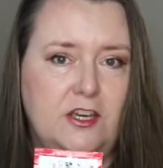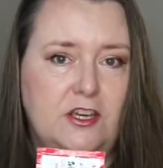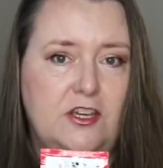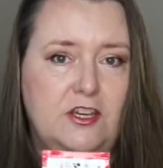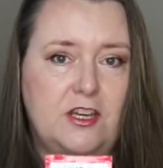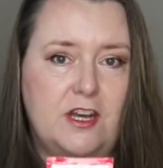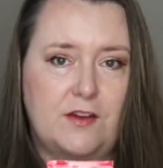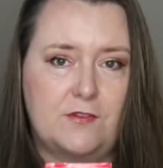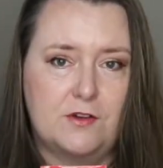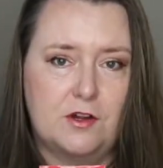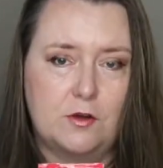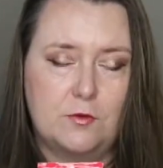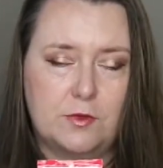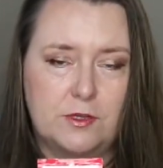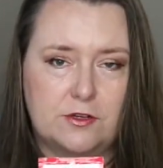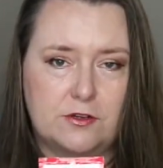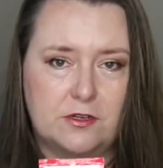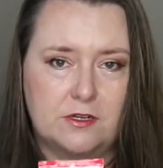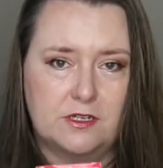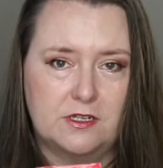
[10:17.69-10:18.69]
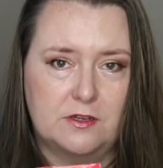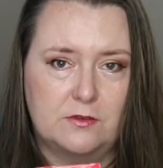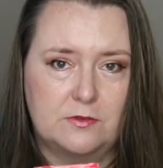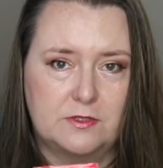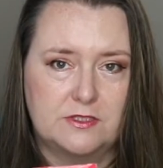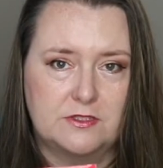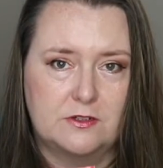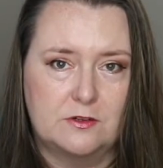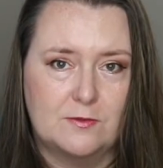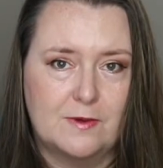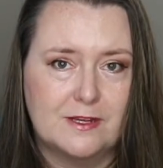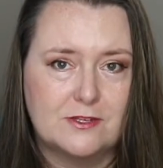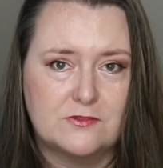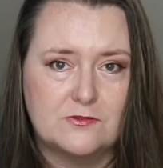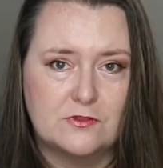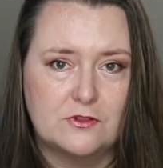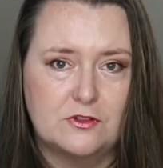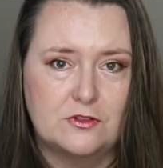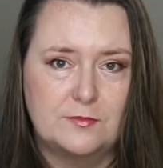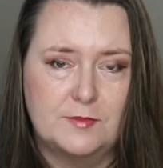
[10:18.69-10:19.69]
You never know when you're going to go into a
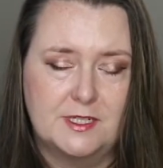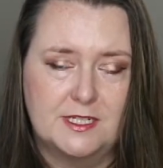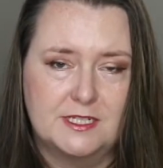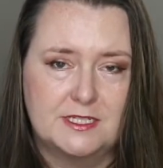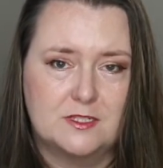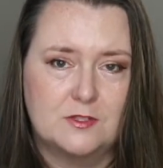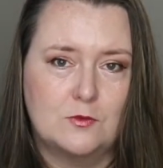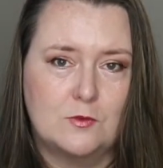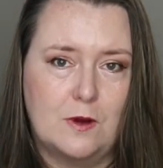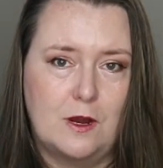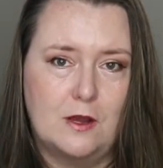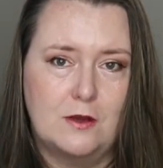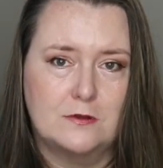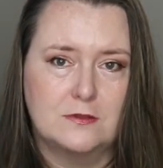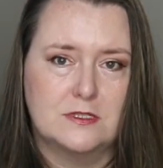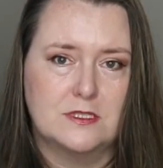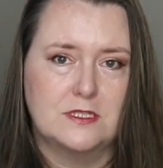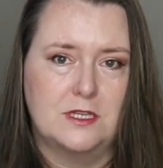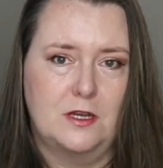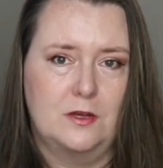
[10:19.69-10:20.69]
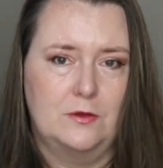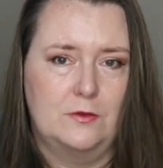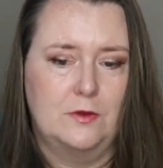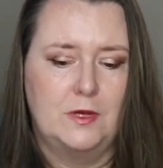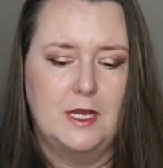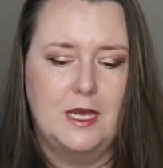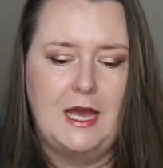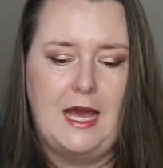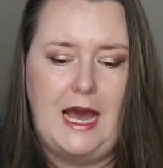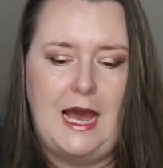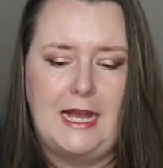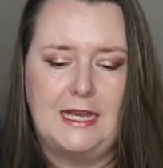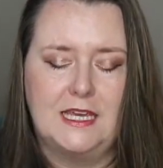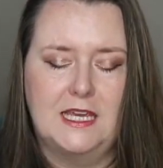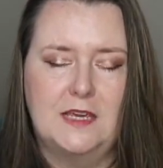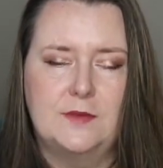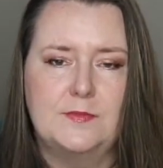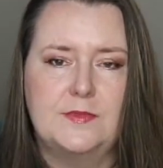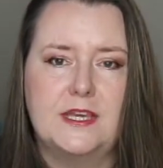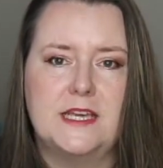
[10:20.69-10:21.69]
restroom and it's gross, so I
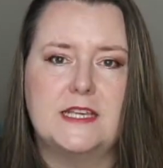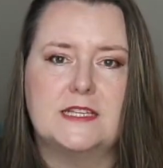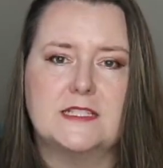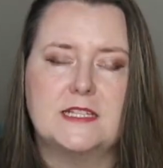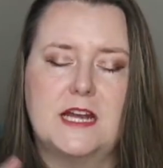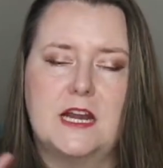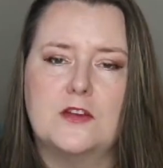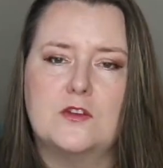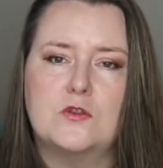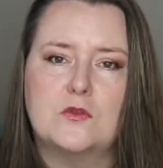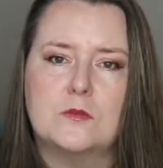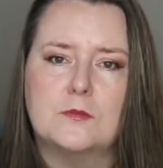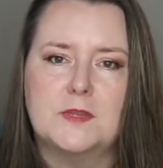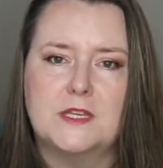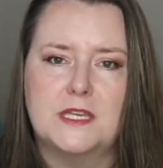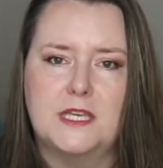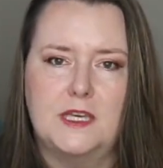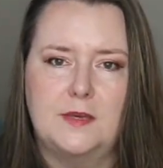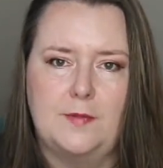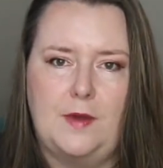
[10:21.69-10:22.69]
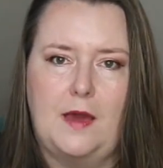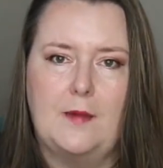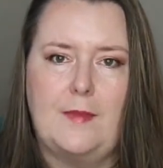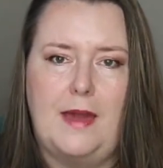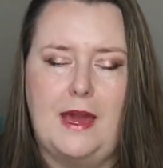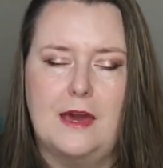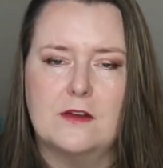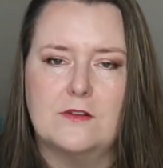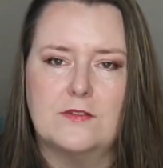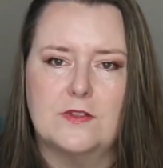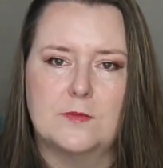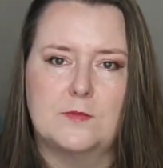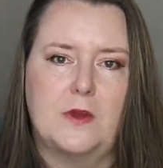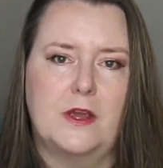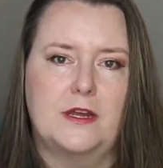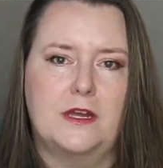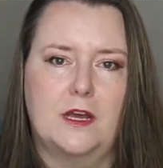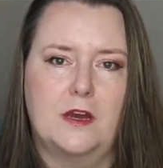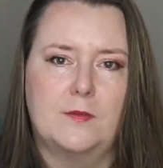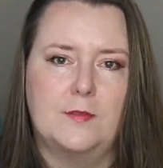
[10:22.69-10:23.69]
keep these. And I normally keep, I'm out of them
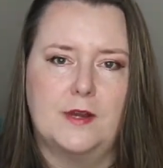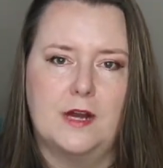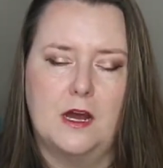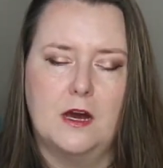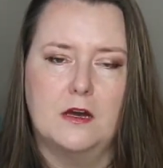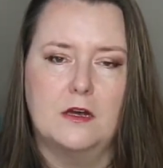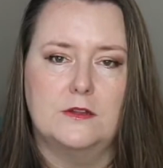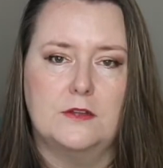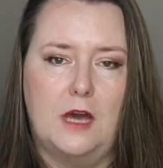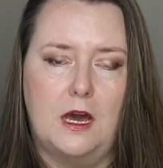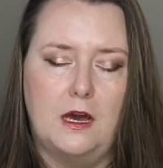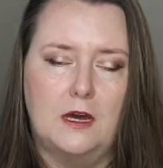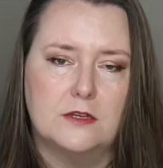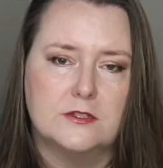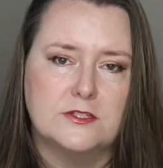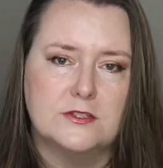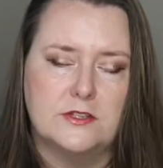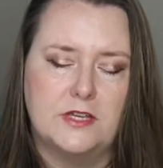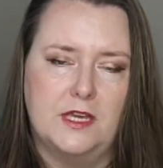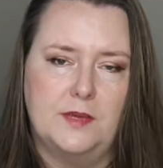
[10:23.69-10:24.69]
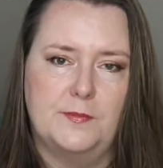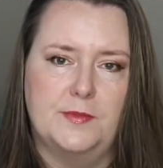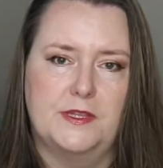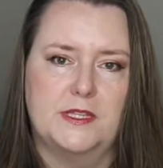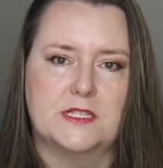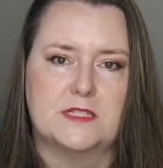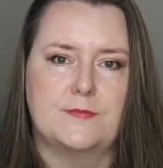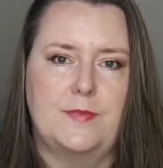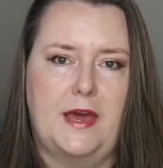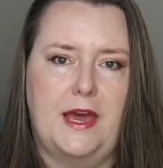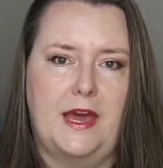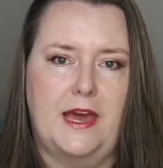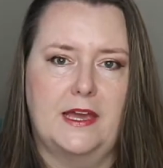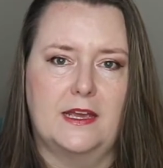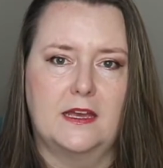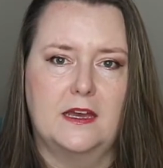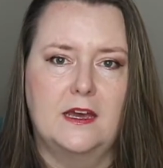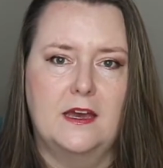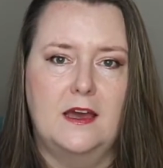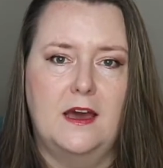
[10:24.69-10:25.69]
right now, but I also keep in this
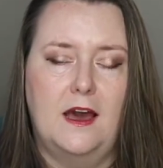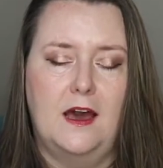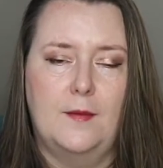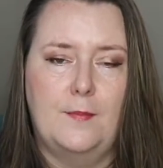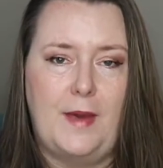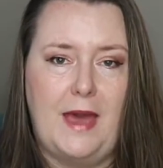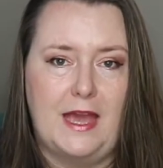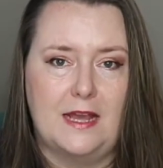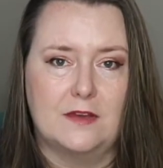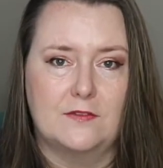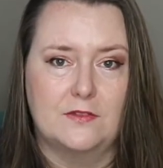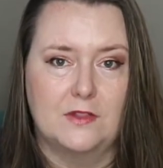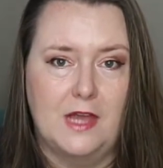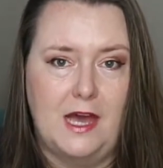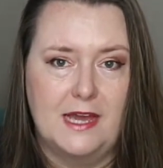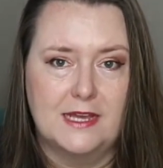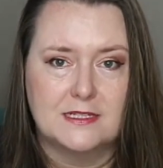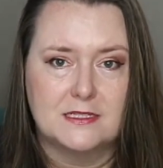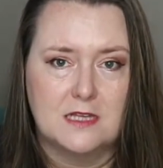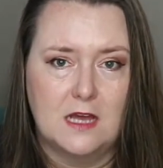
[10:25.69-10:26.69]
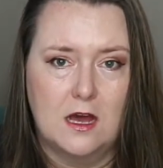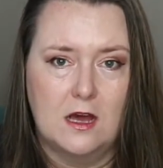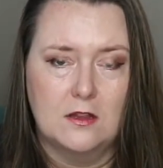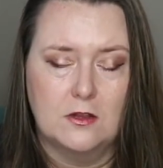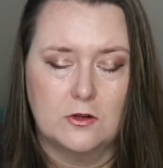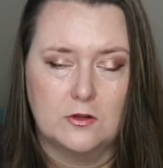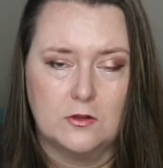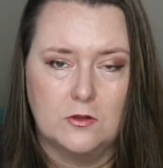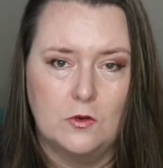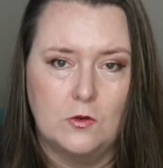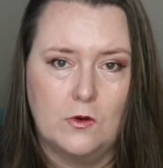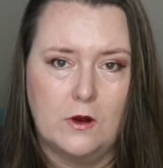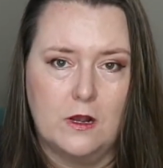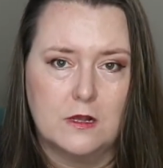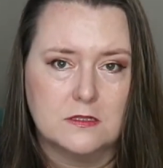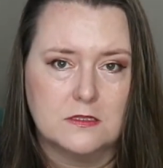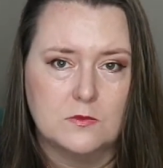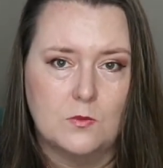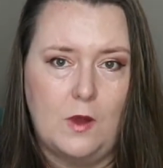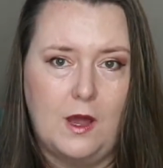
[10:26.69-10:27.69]
bag a pack of Lysol or
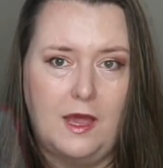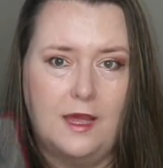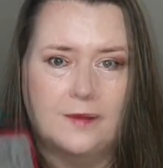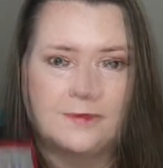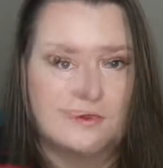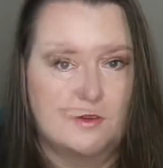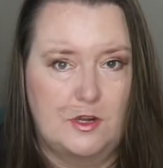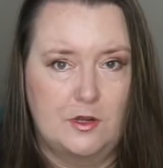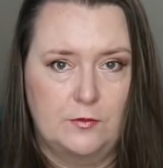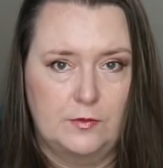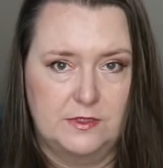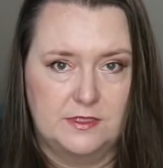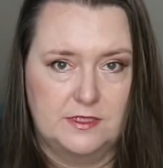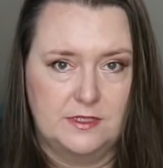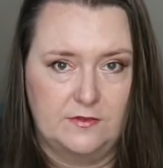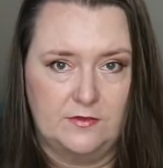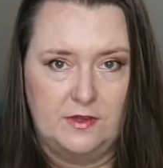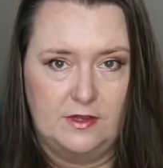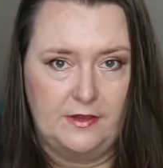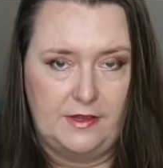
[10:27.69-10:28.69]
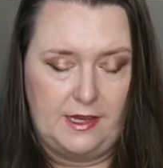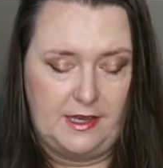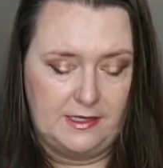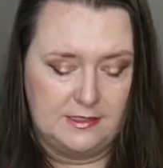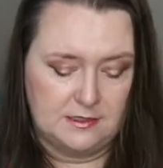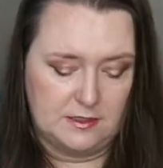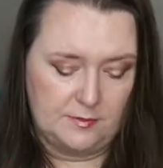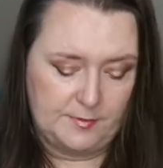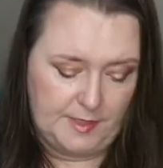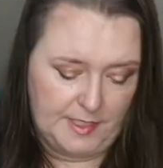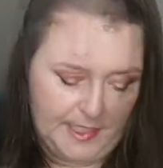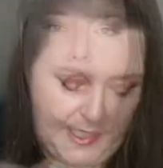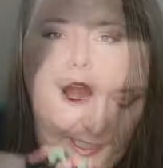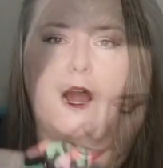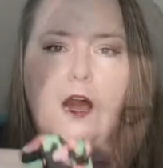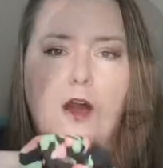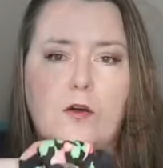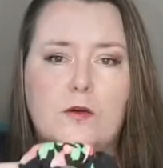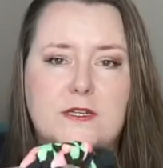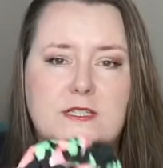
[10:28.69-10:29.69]
Clorox wipes. You never know when stuff like that is going to be
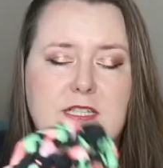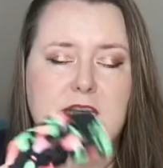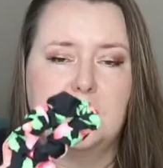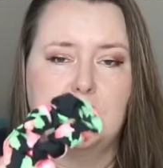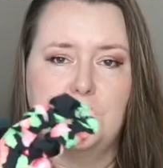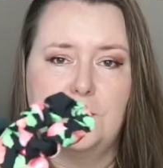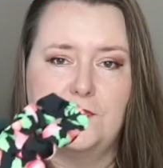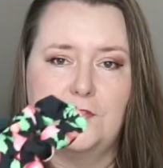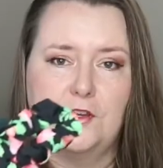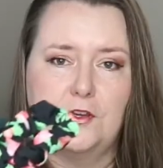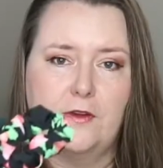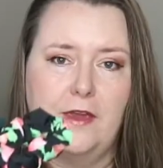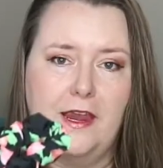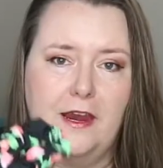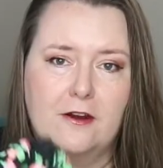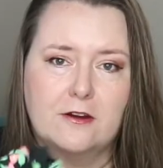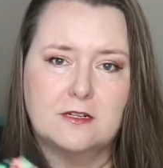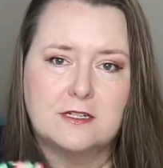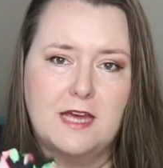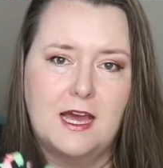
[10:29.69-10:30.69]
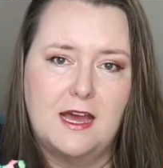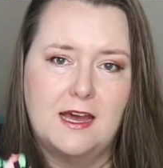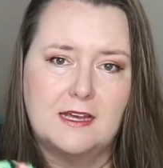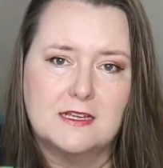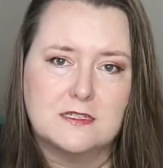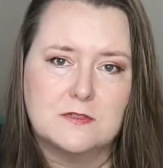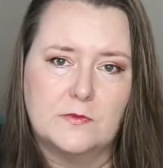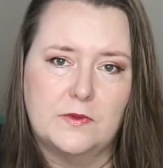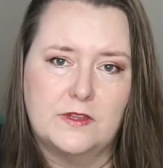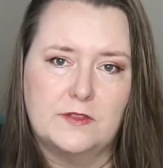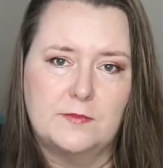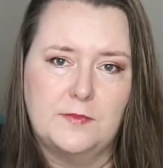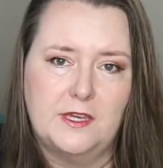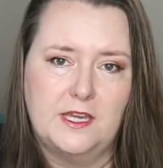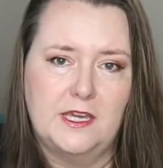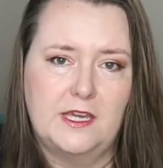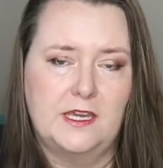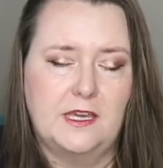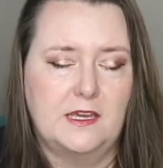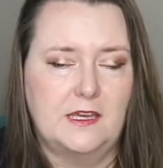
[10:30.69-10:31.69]
needed. I always keep a few hair ties with
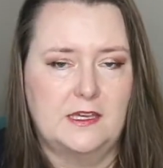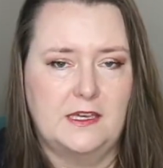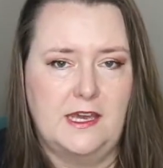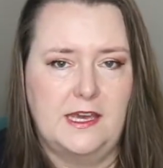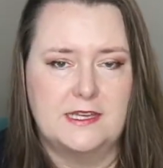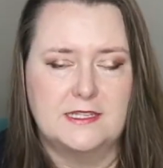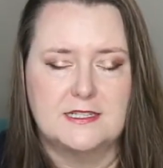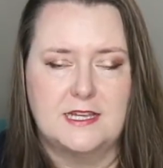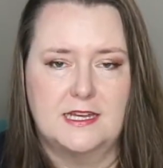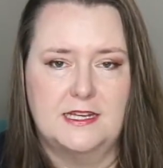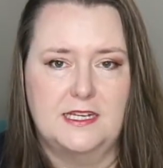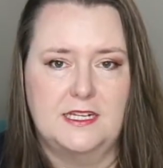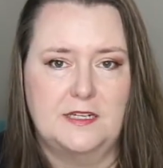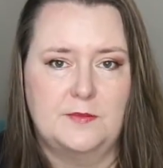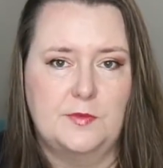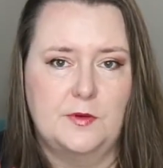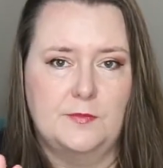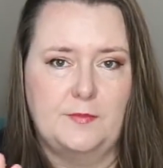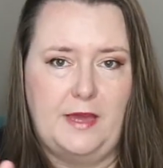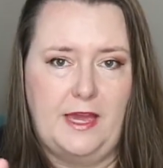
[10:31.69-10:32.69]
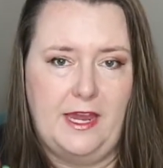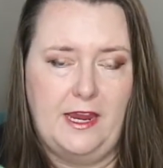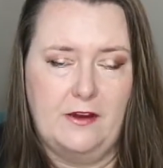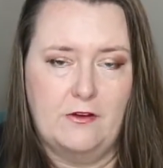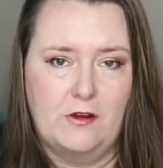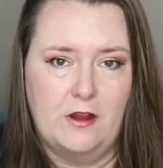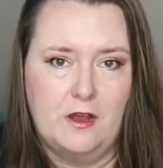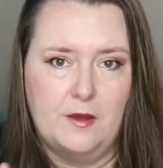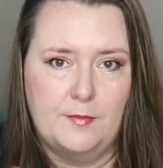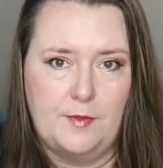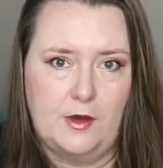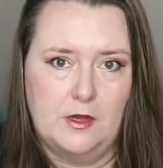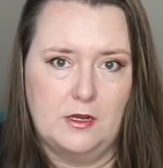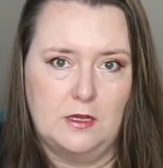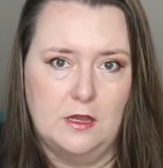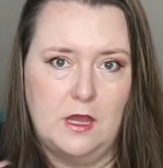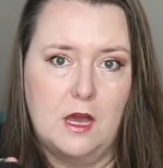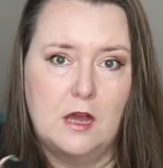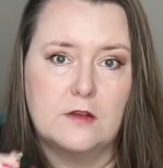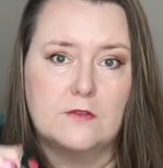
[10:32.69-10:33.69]
me in case I need to put my hair up on a
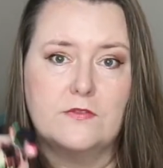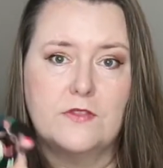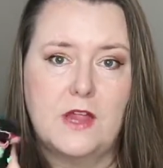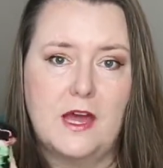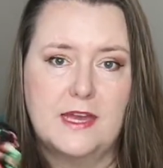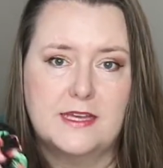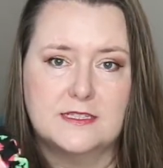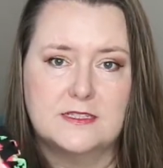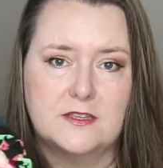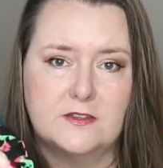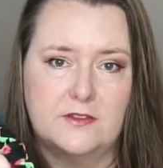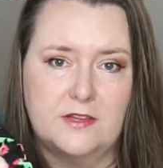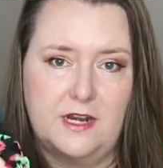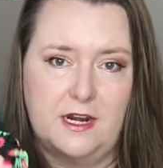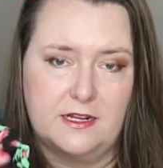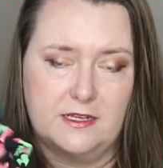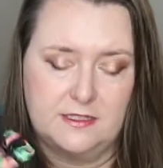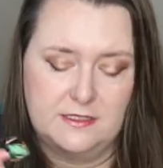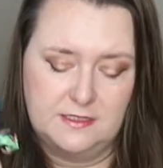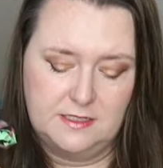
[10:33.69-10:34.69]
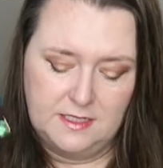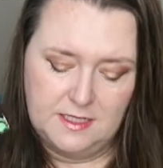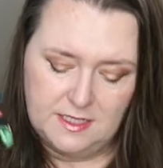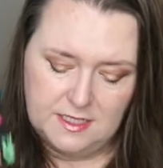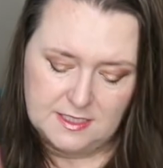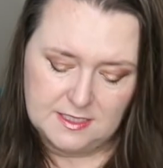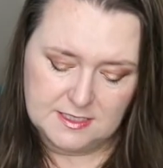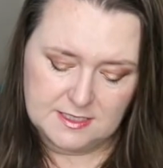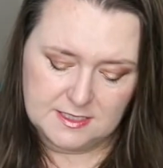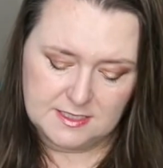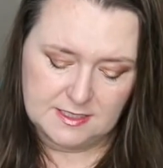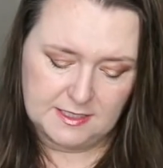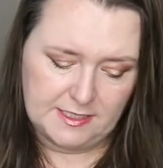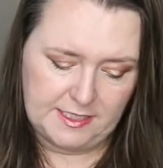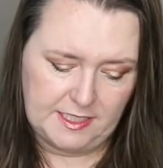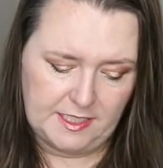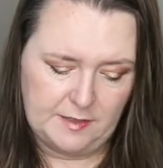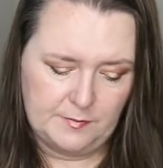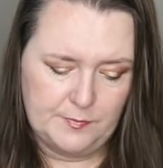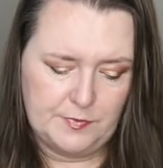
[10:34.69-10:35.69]
long flight so that I can
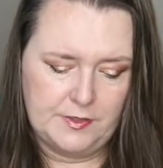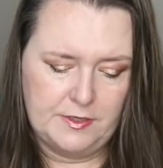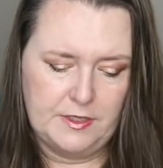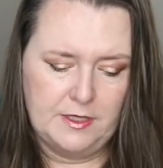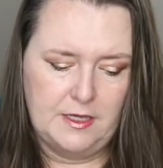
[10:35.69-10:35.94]
sleep.